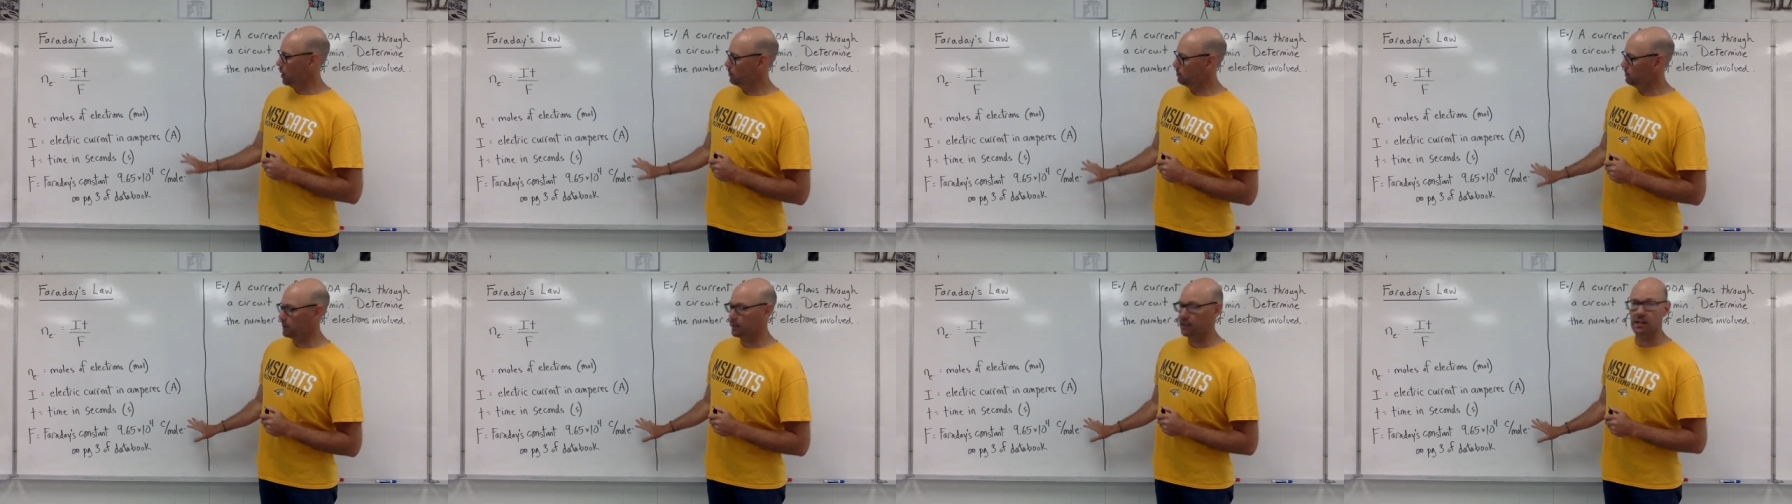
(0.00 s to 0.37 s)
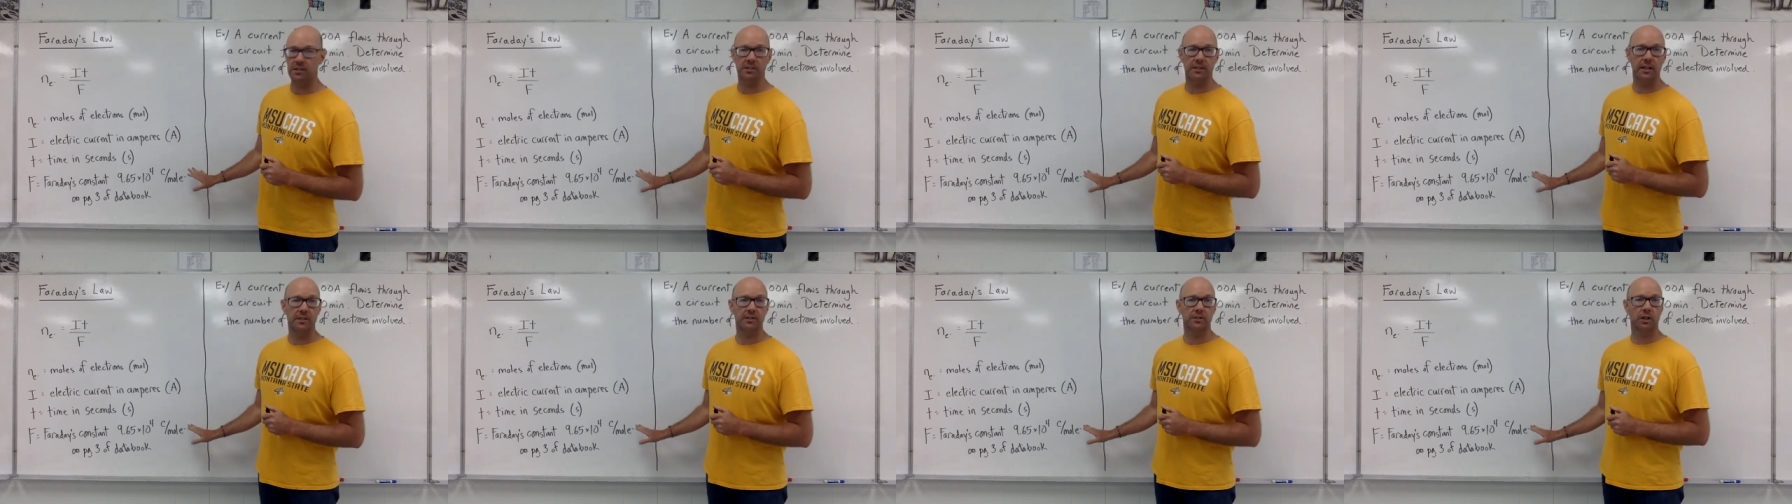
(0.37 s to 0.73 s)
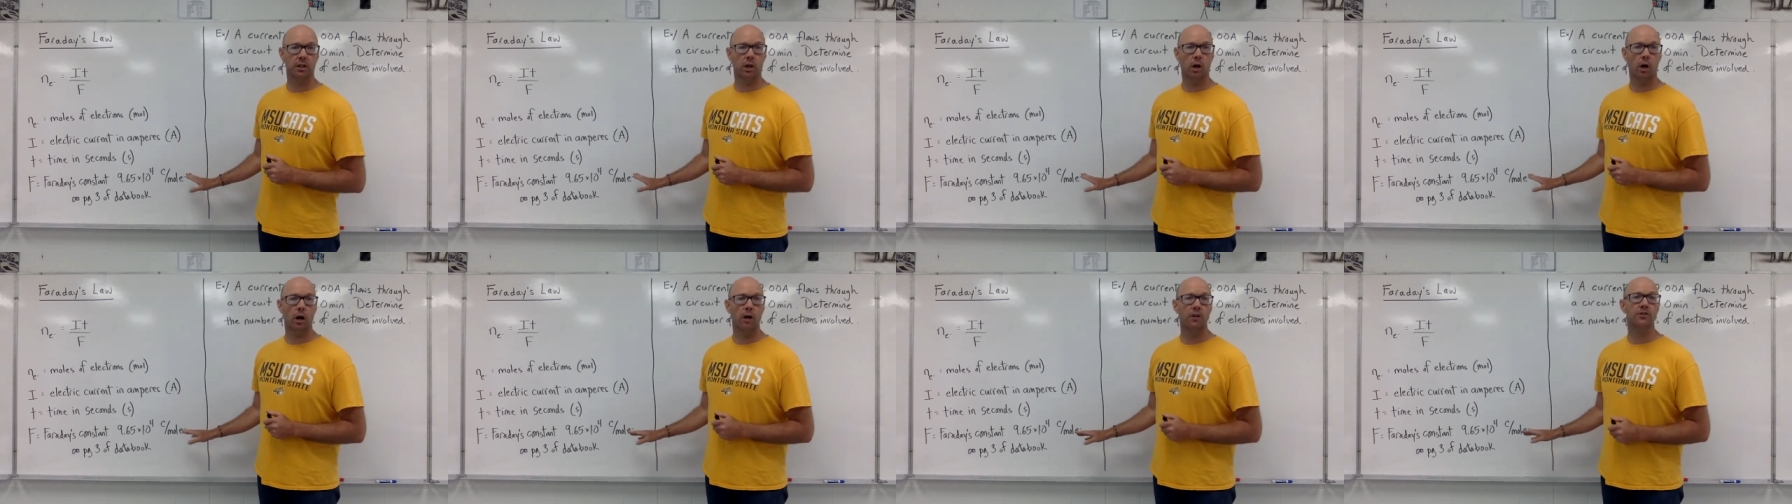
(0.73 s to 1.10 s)
Because that's a
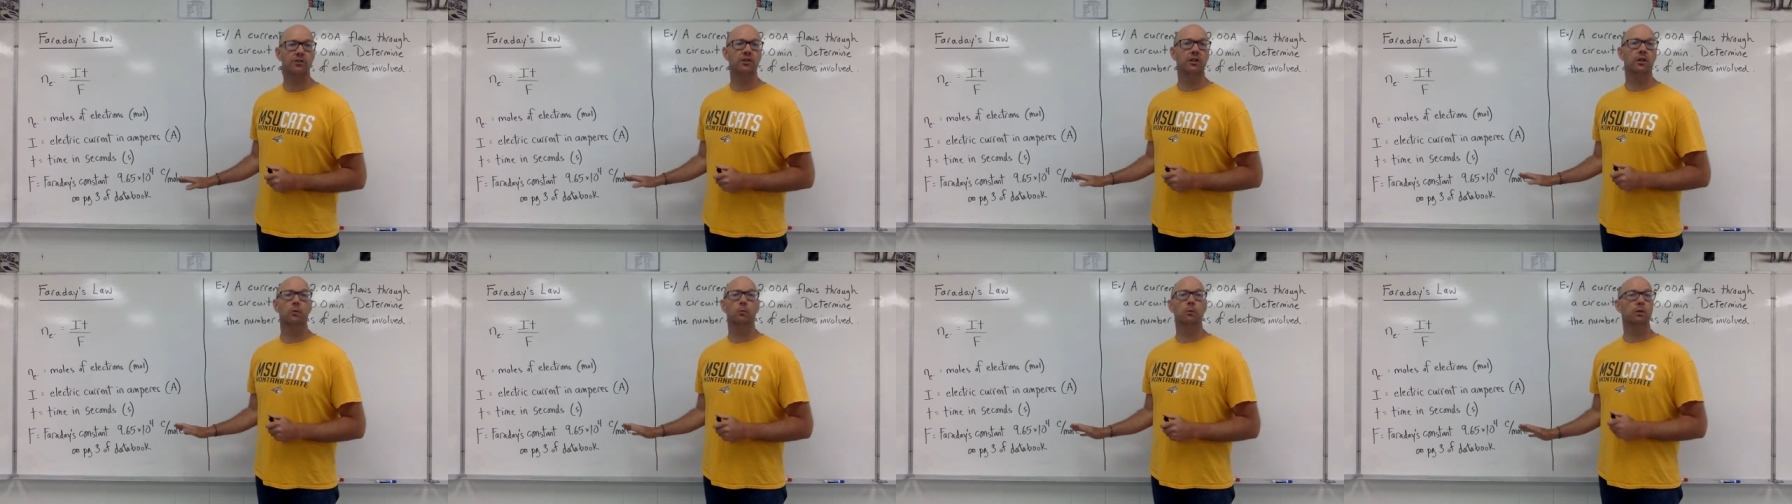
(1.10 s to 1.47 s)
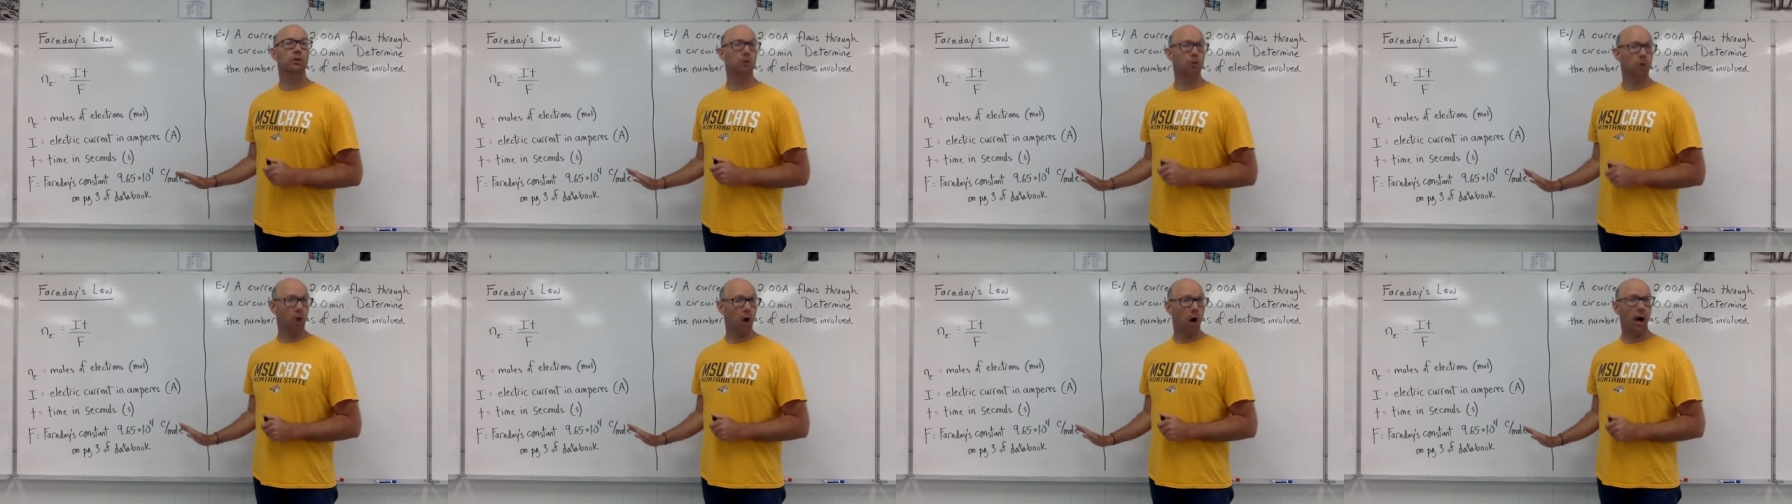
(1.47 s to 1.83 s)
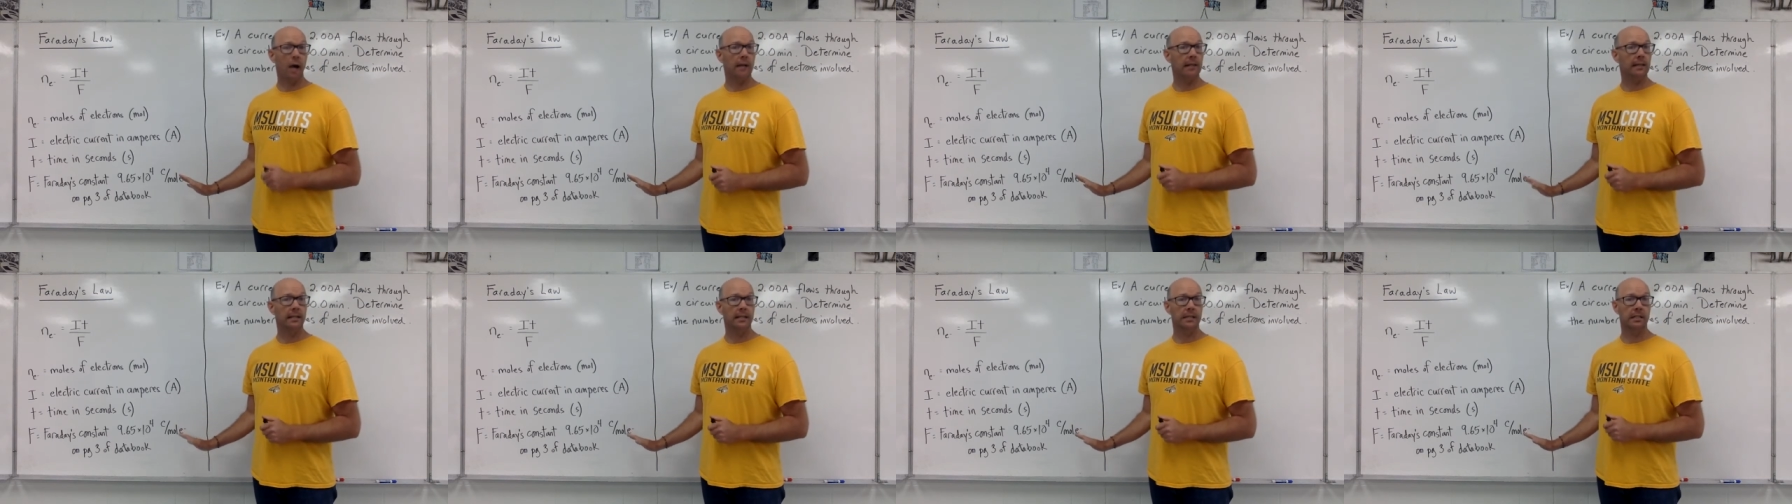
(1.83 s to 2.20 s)
constant, we do
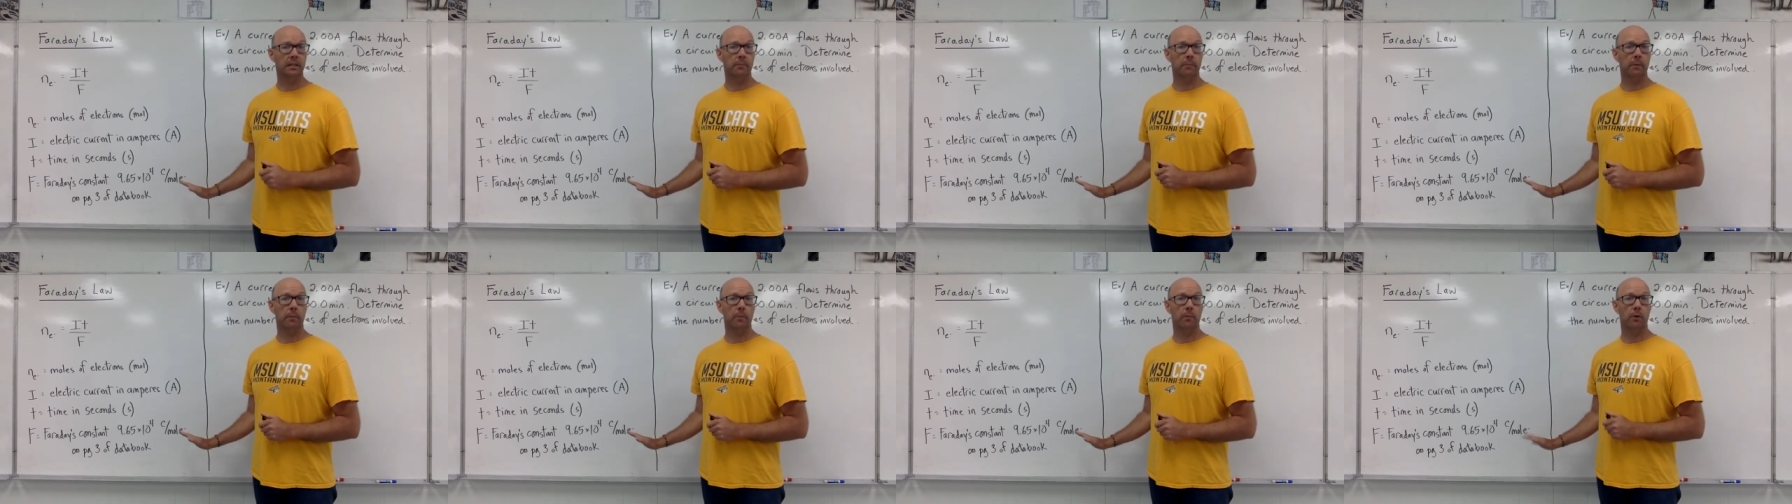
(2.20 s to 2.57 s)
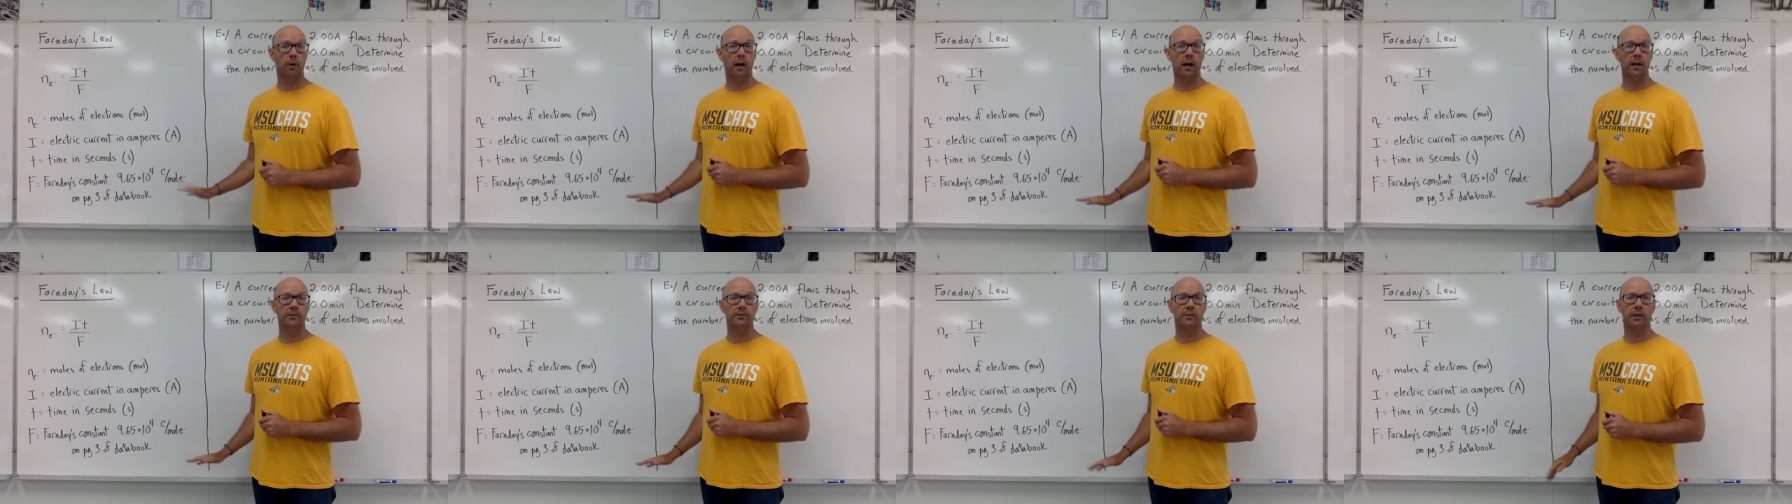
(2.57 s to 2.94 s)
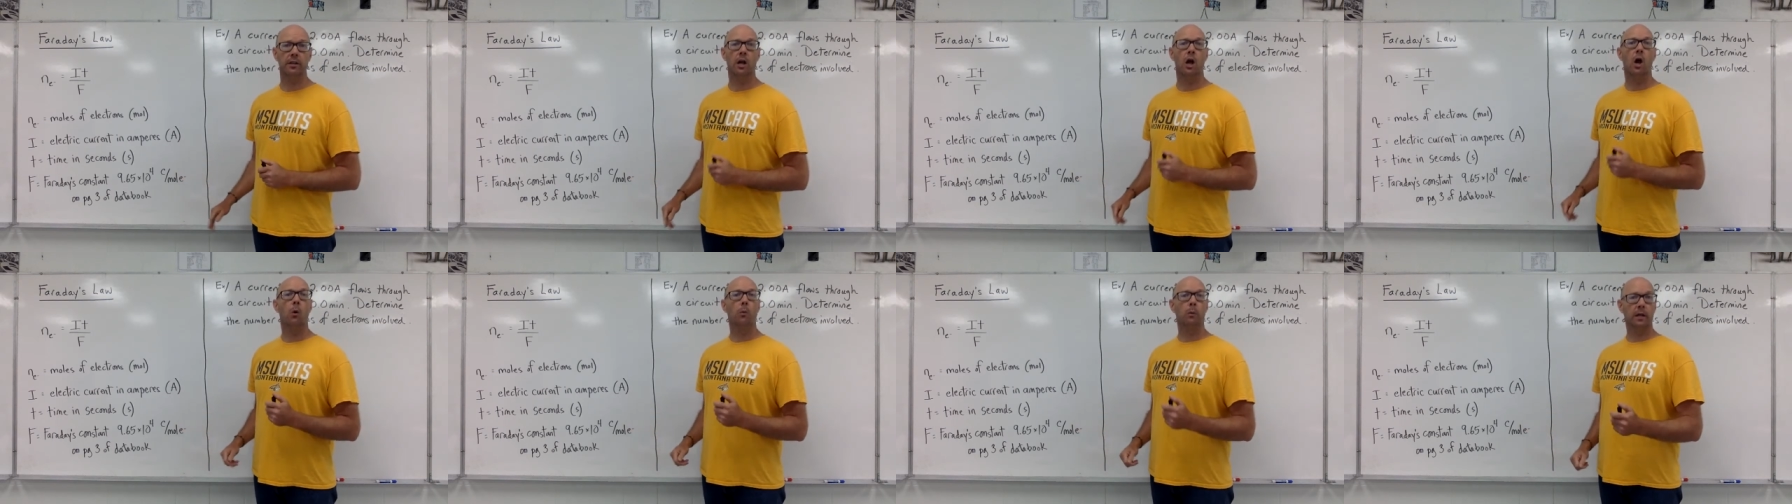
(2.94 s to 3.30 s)
not need to memorize it.